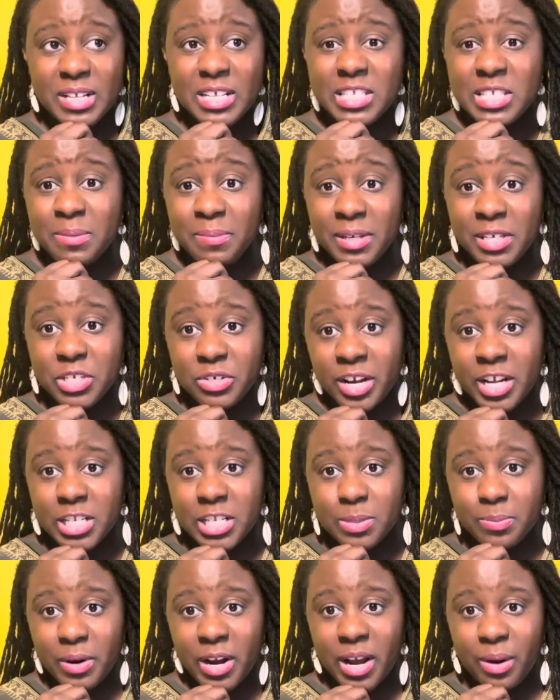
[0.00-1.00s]
be
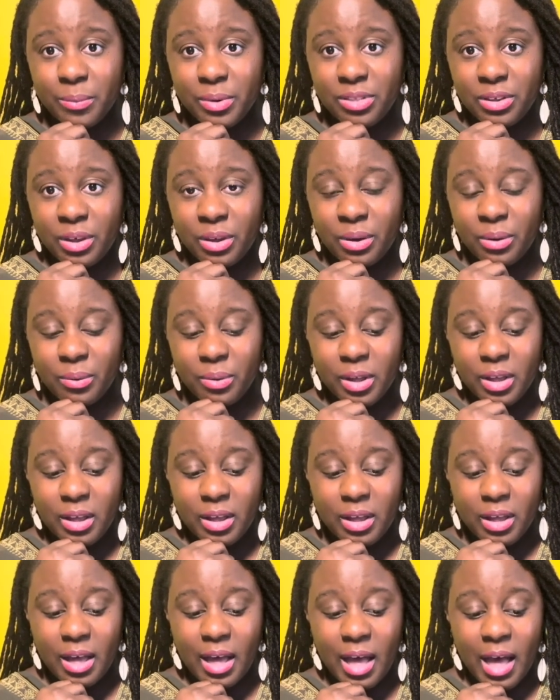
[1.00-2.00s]
transparent with you,
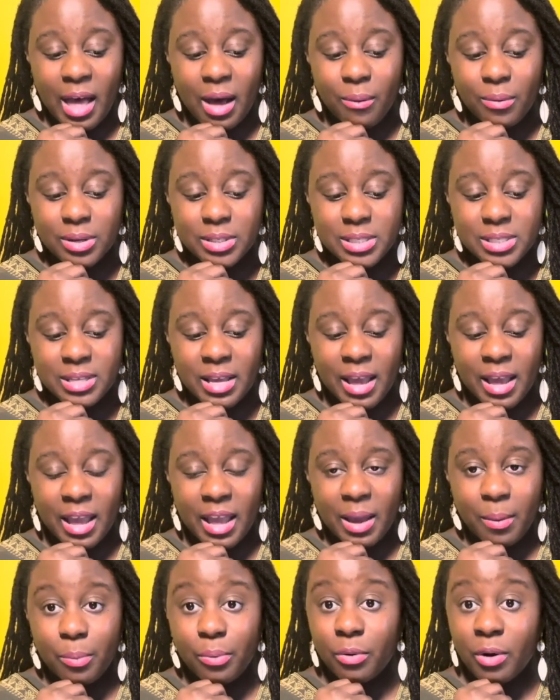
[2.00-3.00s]
I would say
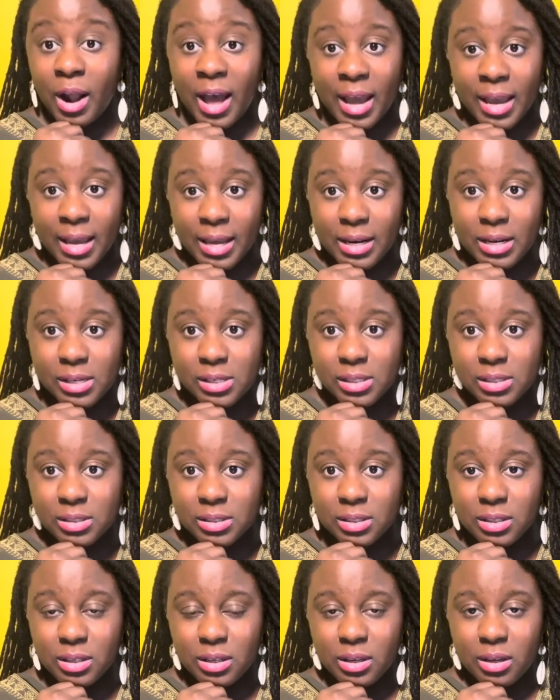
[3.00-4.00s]
pride.
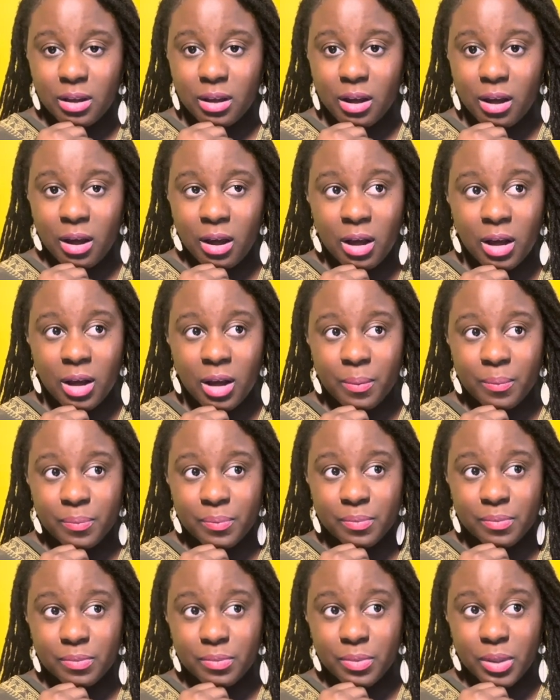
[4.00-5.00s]
I
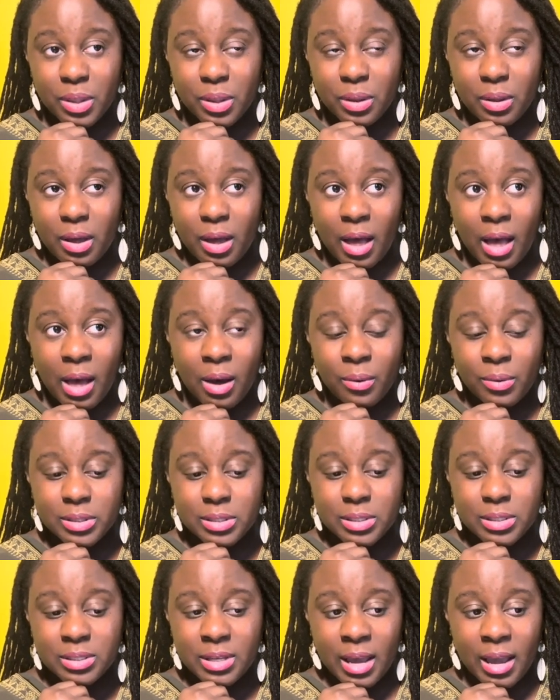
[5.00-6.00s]
would
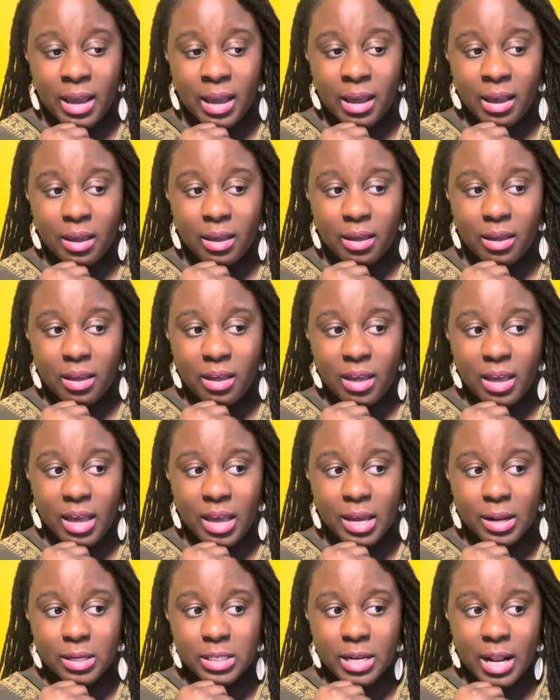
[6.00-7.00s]
say
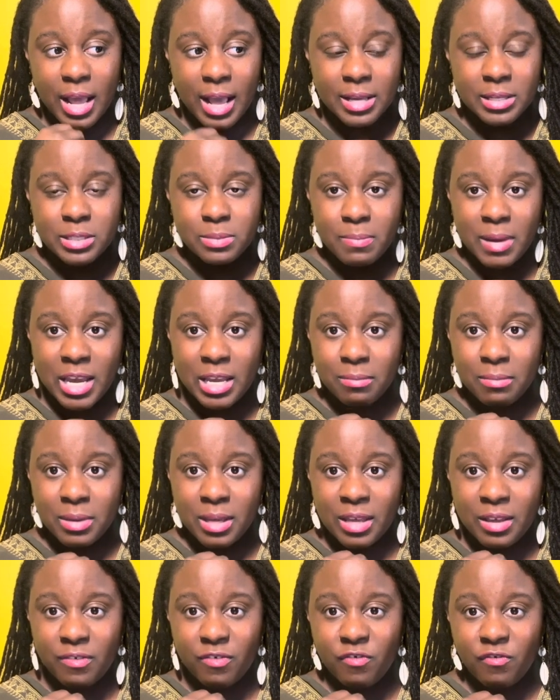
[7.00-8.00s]
it has made
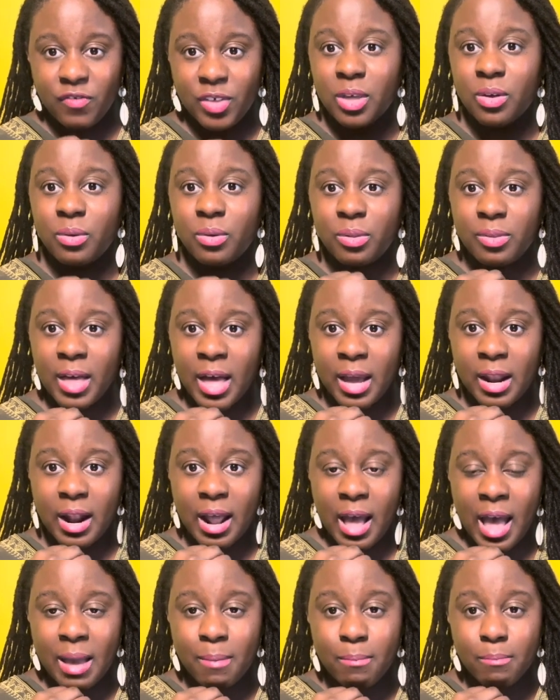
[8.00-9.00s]
me feel that
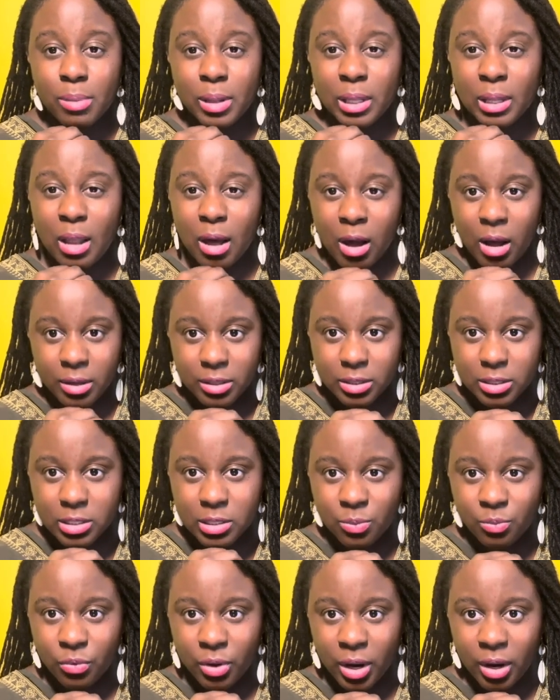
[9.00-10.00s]
I belong
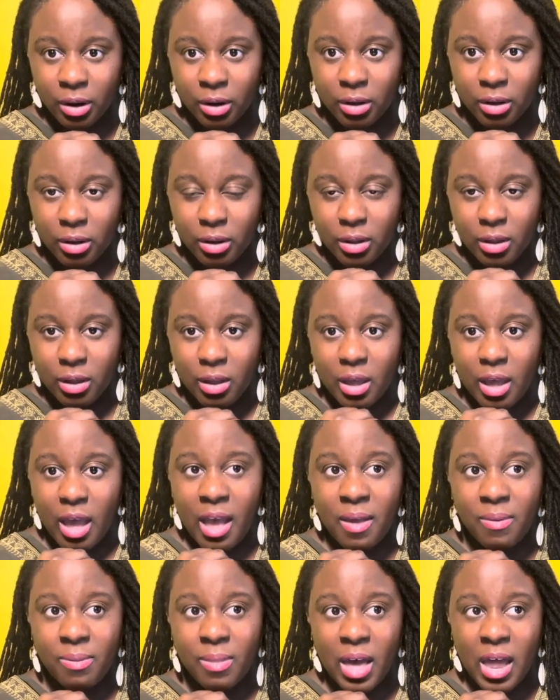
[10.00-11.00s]
somewhere
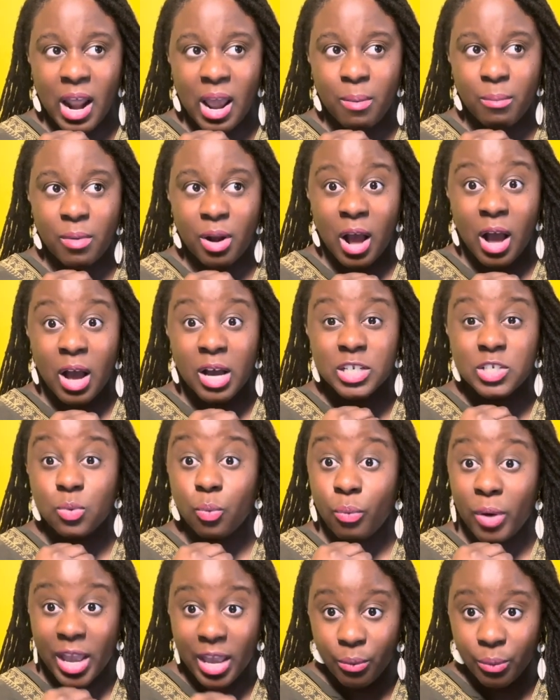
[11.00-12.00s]
and that I'm not
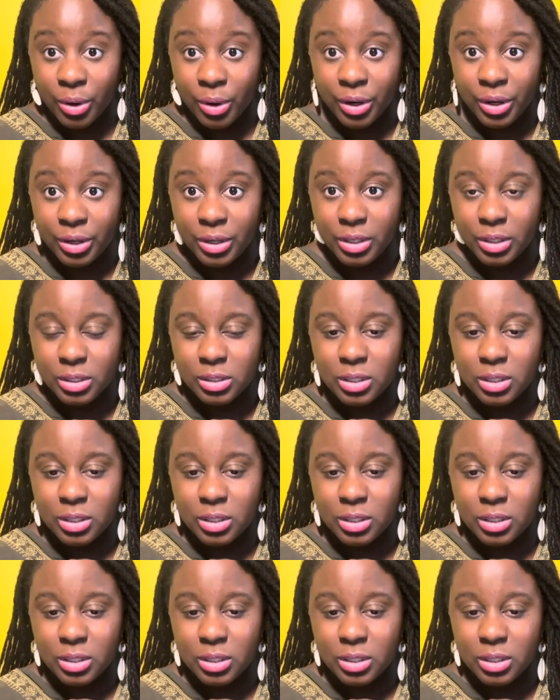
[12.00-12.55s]
wayward.